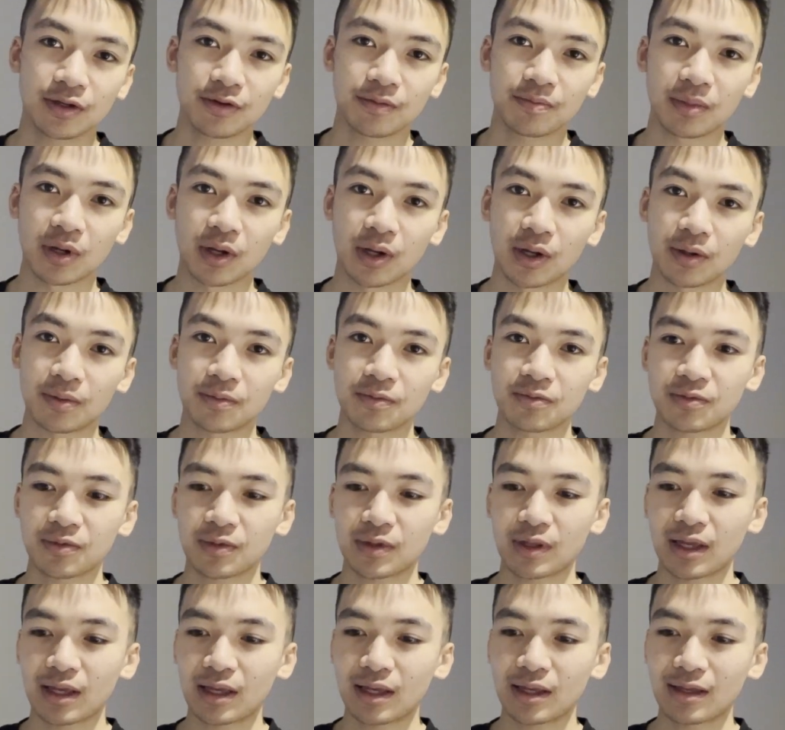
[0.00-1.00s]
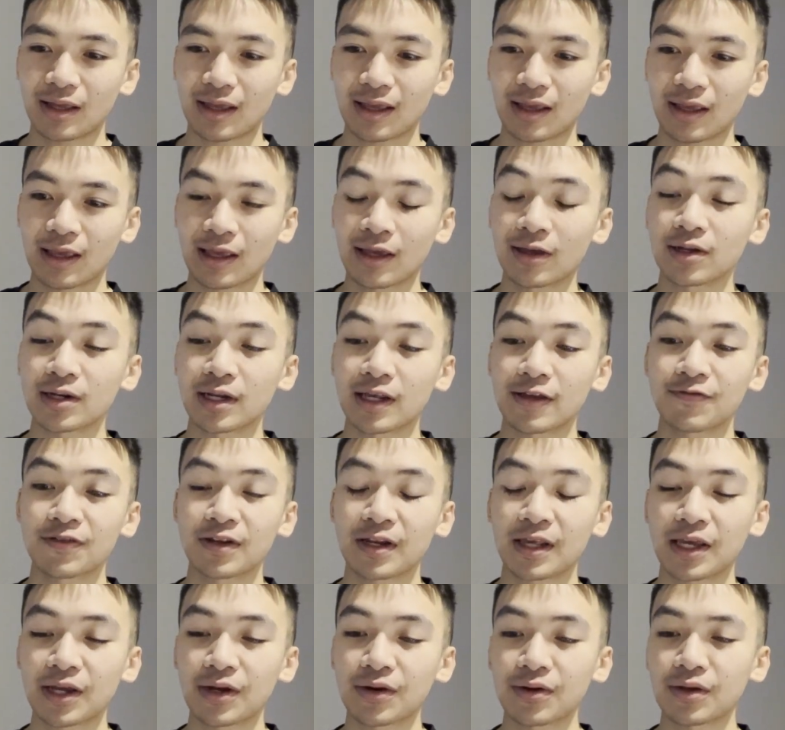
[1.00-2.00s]
but you could even
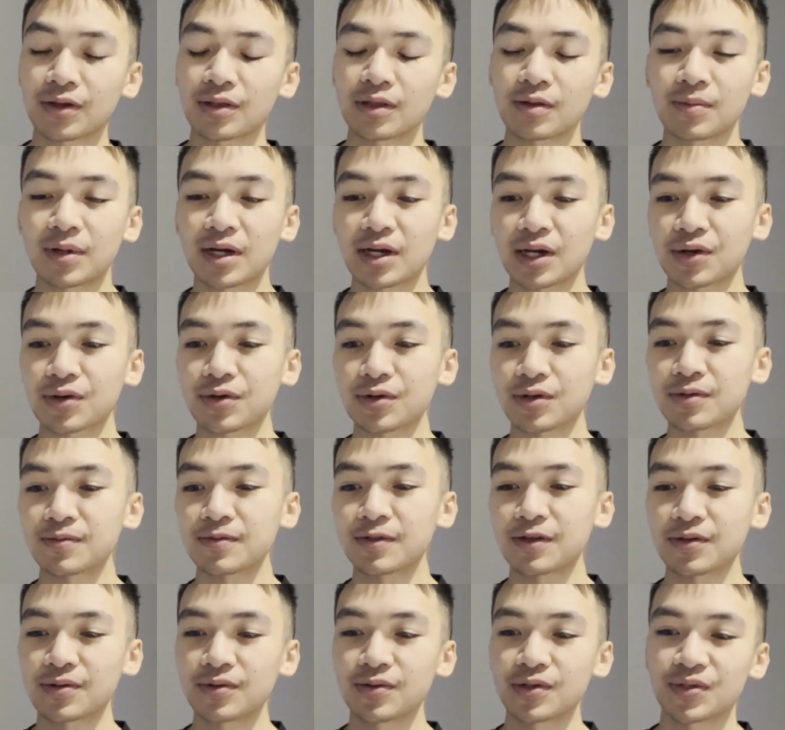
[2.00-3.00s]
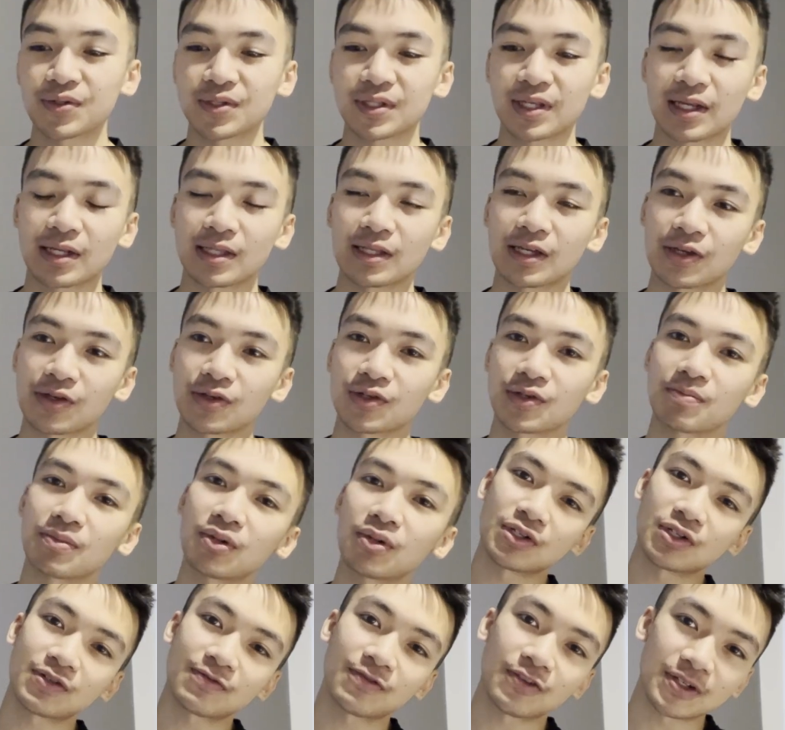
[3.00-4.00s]
hear in the background the coach was saying like you should
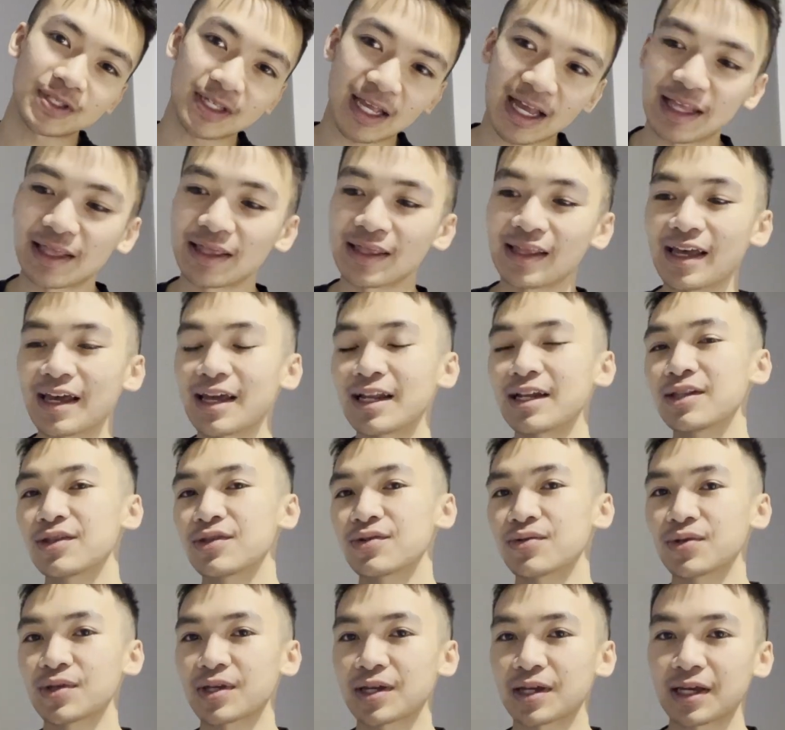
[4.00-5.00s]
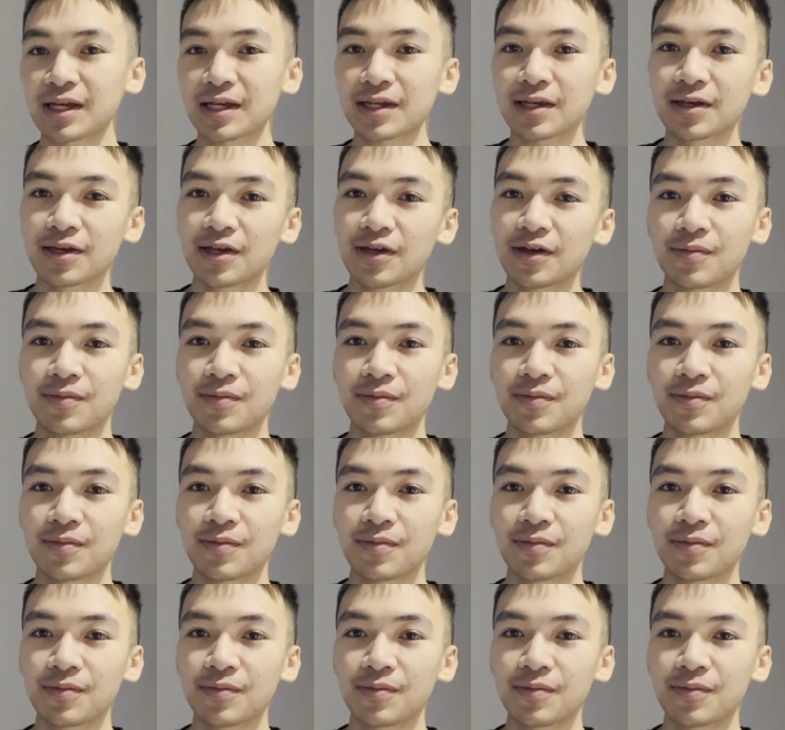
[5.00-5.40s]
first and then throw the kick,